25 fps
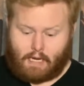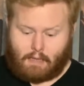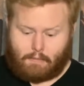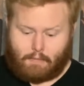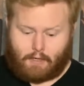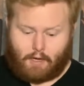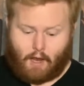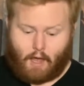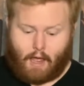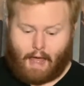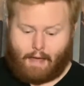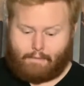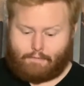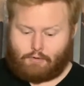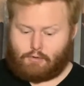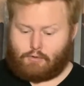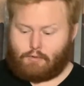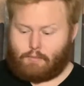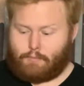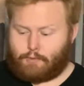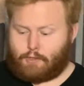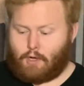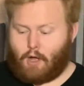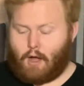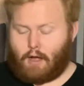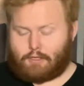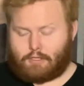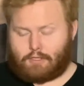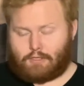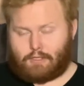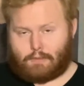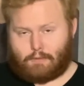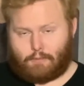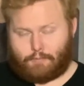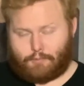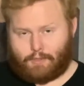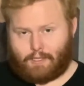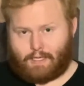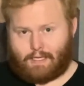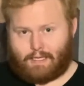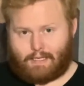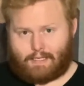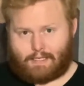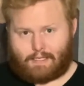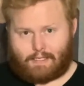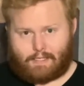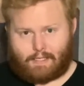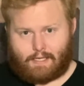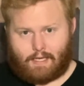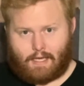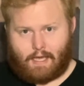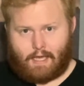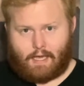by not having to constantly replace